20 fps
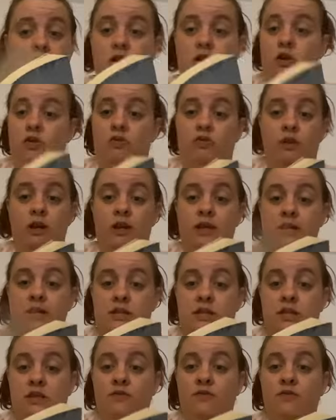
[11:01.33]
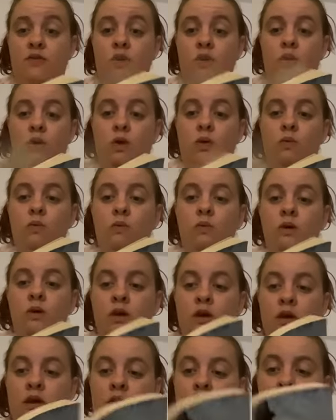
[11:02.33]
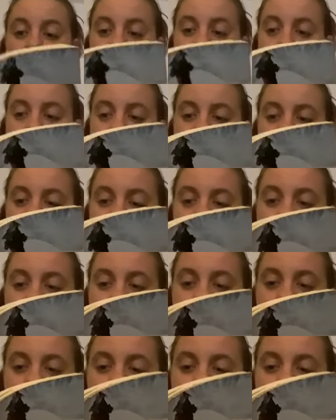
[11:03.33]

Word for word: good, really easy to follow. Um,